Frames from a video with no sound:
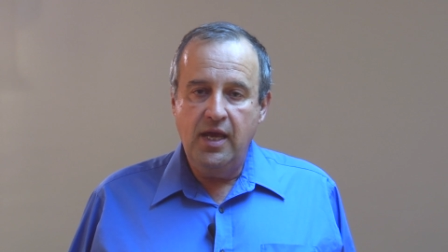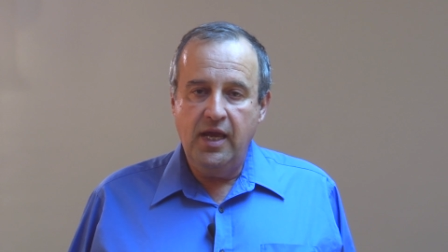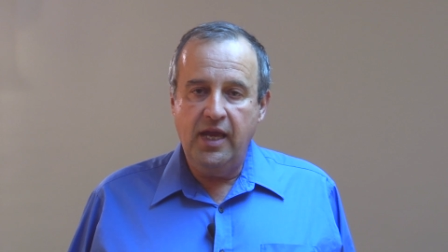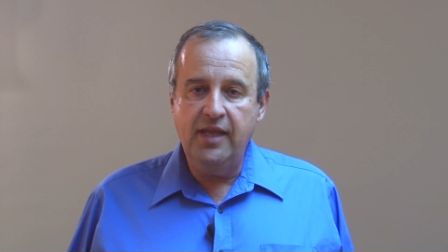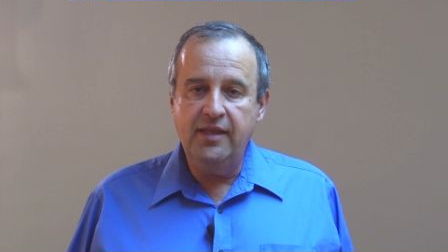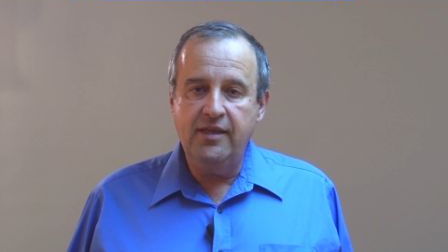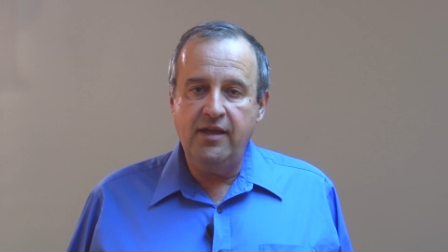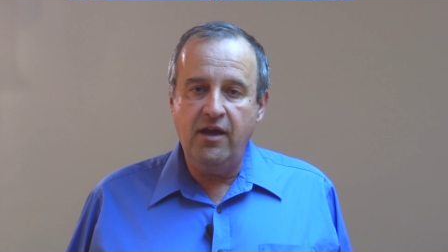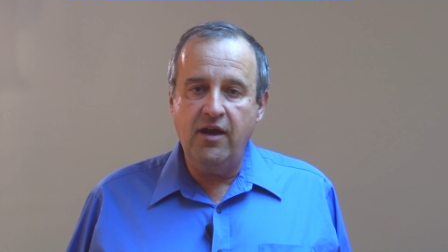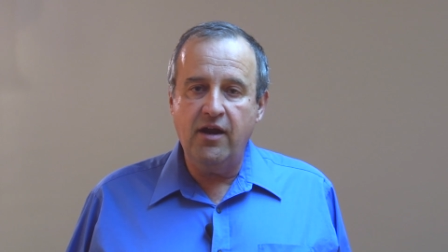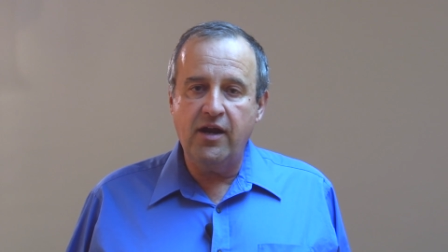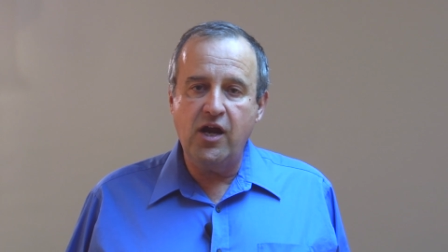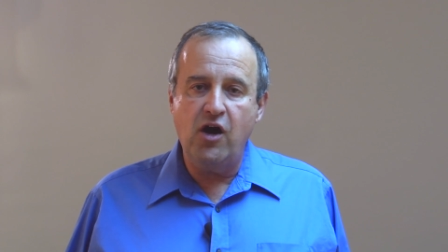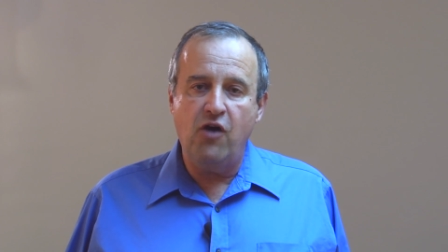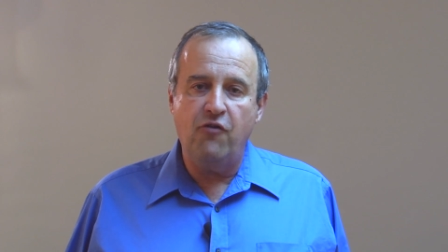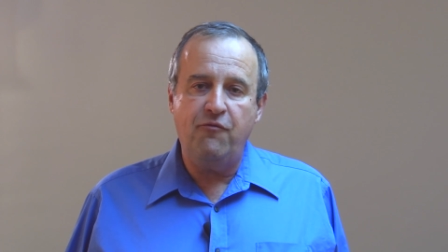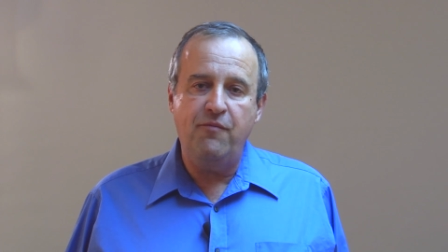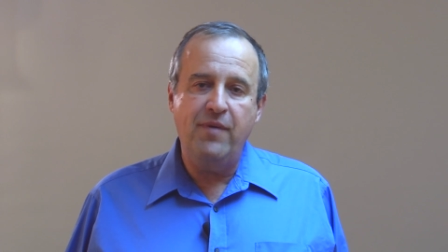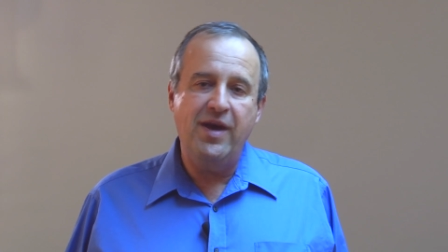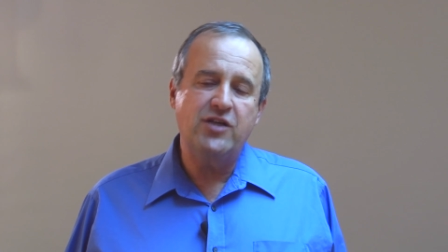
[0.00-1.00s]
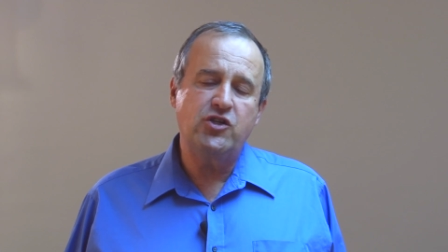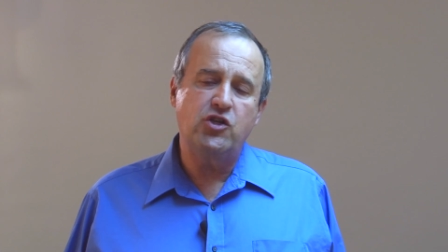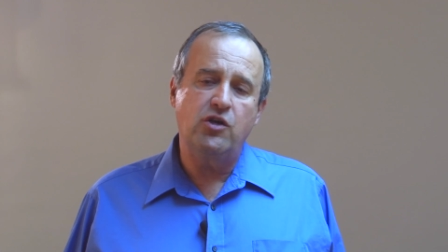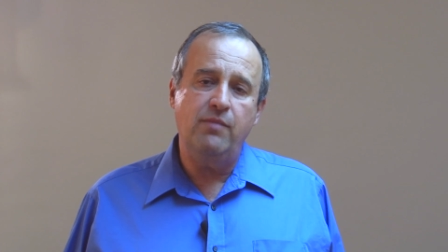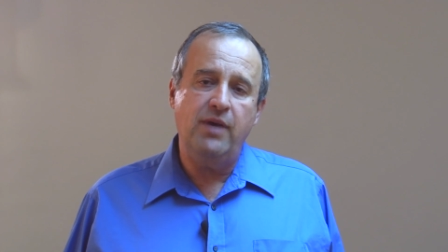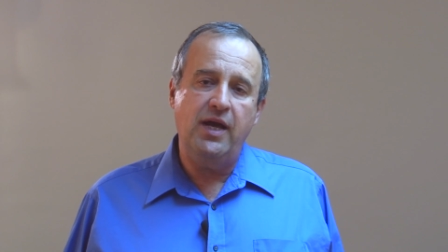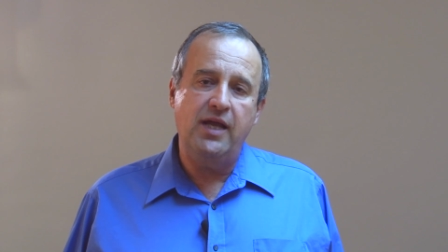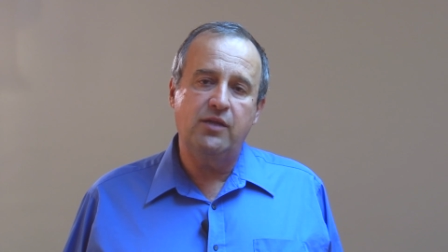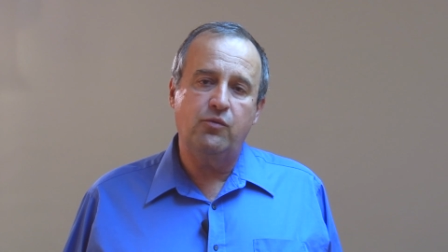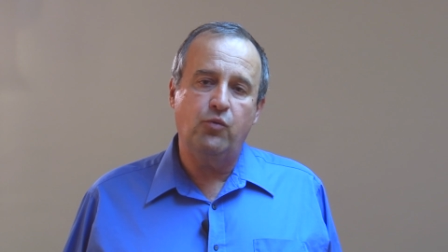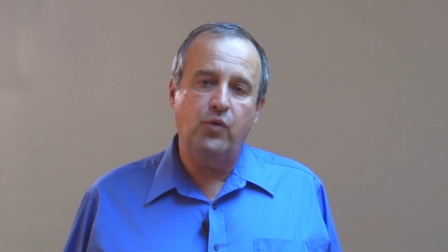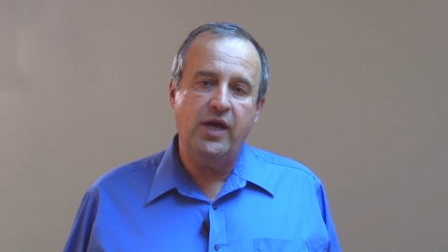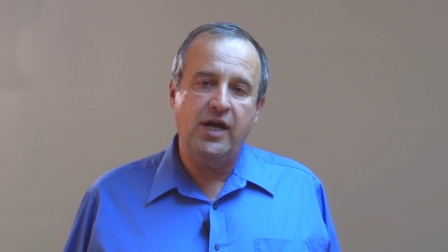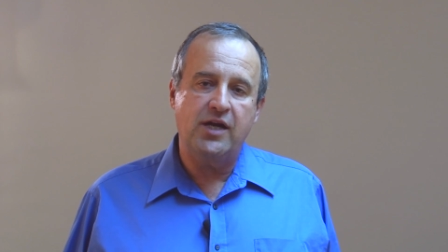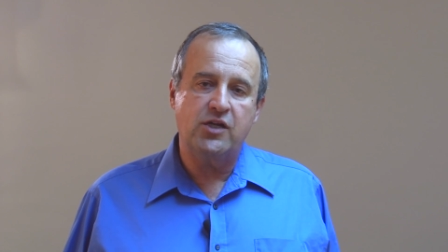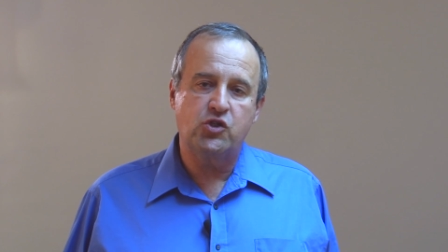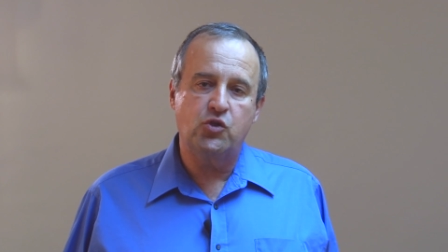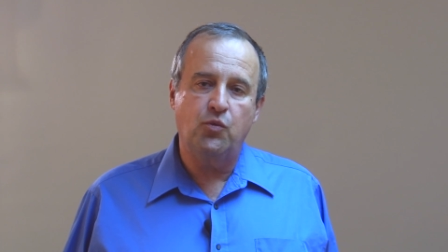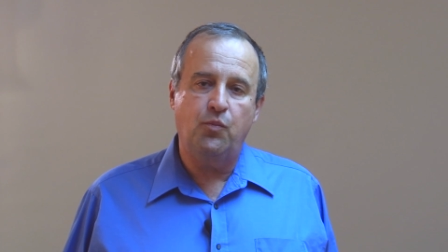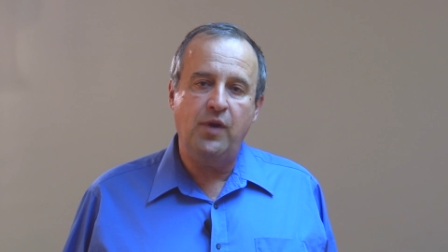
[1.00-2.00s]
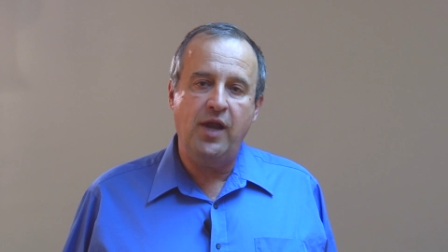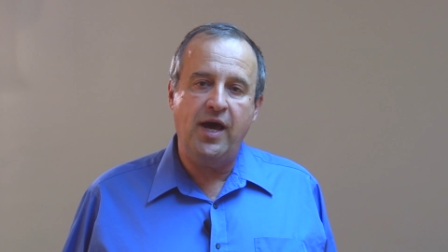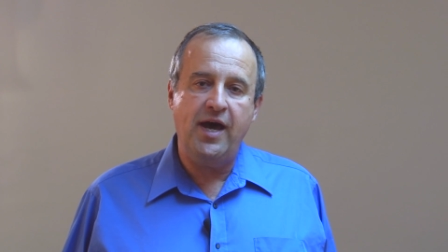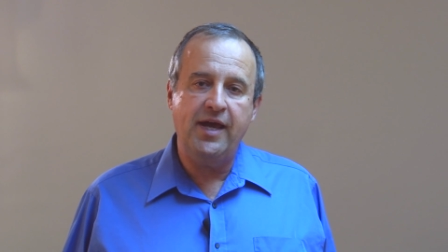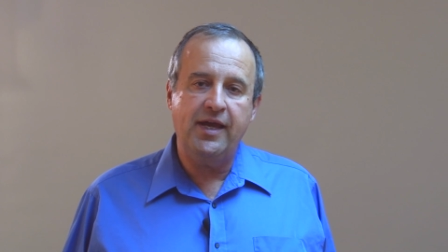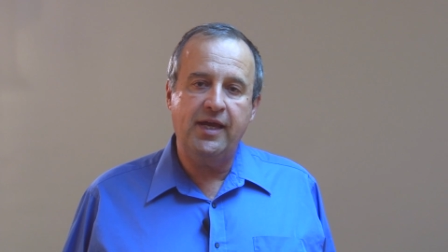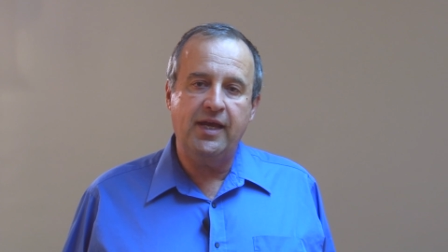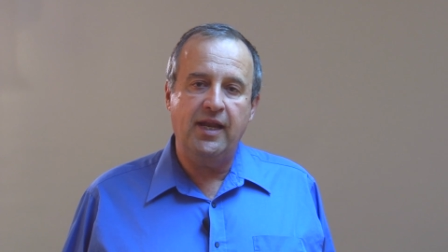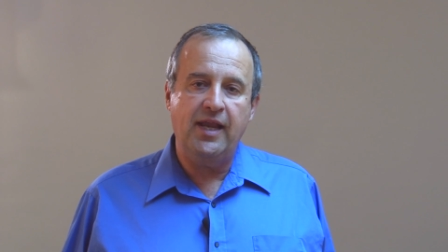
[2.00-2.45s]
In the area of measurement, we are supplying